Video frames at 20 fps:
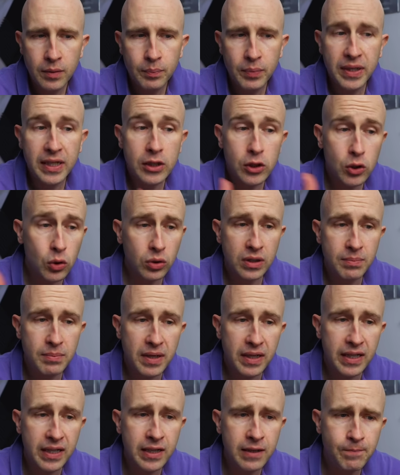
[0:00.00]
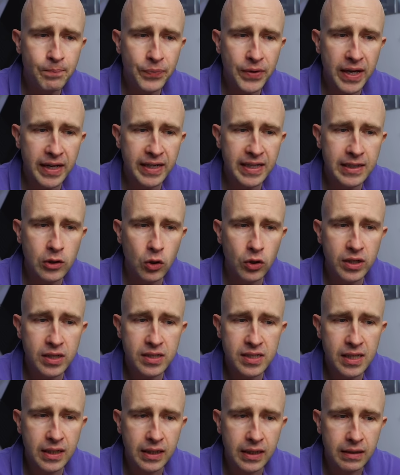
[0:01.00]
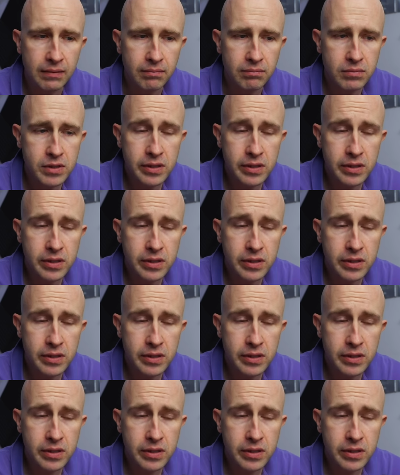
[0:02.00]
But it took the money and he'd got a ticket.